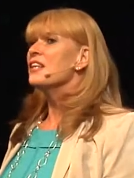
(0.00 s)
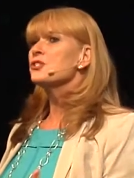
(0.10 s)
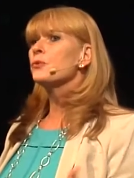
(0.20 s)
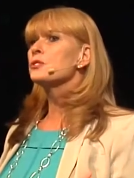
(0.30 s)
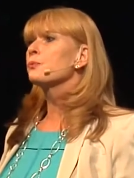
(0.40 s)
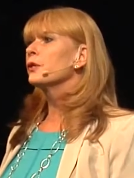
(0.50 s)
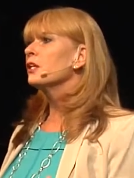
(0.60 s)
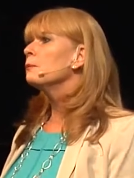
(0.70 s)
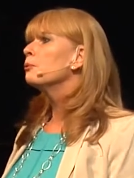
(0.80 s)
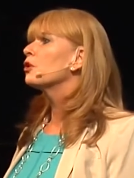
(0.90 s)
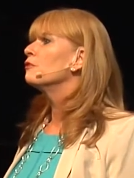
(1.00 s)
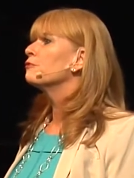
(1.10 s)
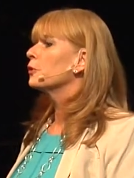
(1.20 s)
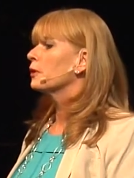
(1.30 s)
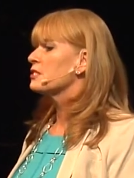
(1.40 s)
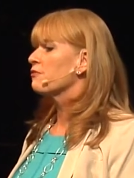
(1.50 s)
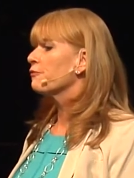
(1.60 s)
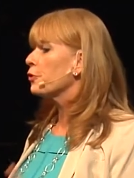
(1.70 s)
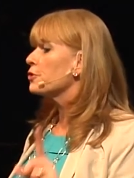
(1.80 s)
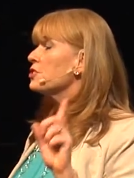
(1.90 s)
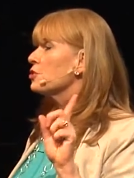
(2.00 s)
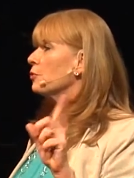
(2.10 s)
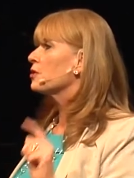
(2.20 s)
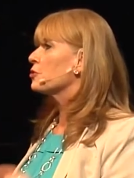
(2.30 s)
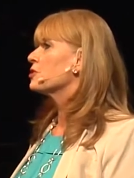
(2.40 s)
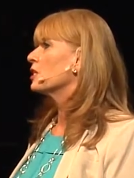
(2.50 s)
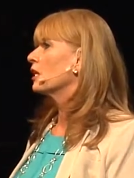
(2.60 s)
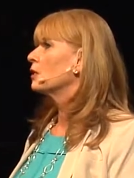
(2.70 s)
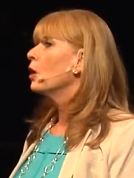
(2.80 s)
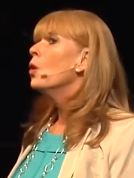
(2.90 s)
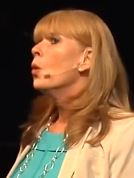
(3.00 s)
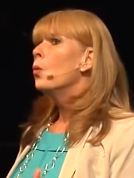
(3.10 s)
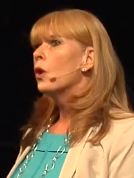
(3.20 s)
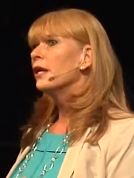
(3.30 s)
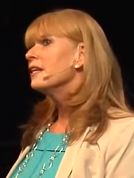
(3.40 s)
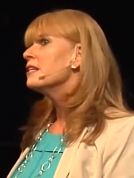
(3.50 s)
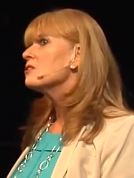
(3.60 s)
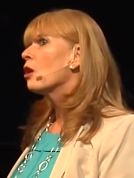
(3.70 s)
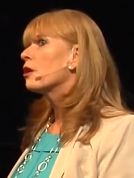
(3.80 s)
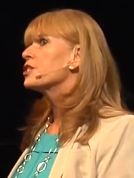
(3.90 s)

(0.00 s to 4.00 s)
And so it's really important for us first to understand what is our